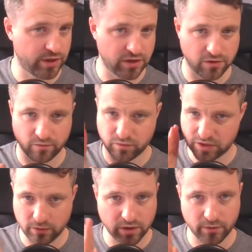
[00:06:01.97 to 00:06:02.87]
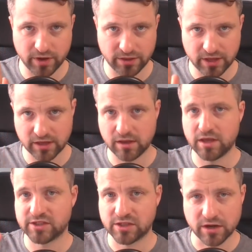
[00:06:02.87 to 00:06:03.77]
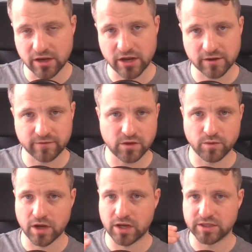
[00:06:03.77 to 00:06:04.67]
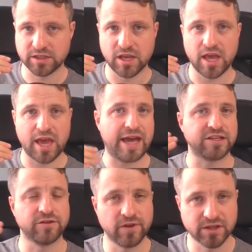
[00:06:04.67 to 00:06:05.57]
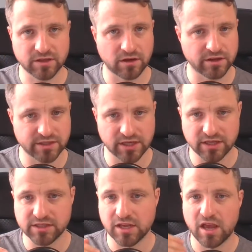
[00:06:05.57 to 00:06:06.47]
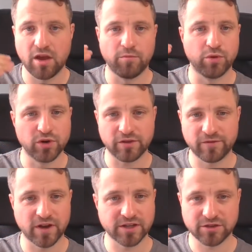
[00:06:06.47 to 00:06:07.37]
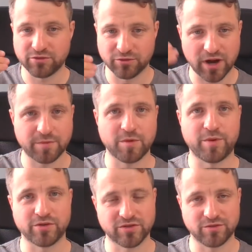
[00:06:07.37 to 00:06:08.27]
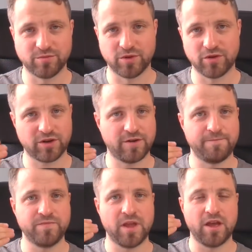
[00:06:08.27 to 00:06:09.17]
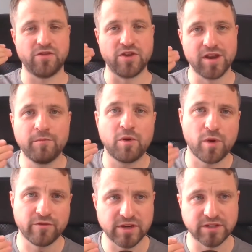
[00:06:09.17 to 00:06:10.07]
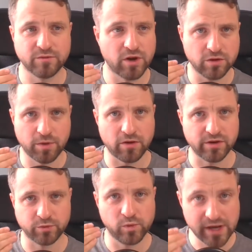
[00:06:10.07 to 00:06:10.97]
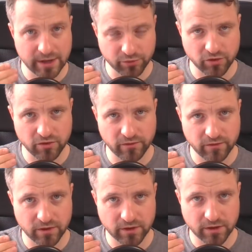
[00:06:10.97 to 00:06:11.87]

whether you don't know anything, started learning a few words, had your first classes, bought your first Hurra school book. The number one reason why your Polish will improve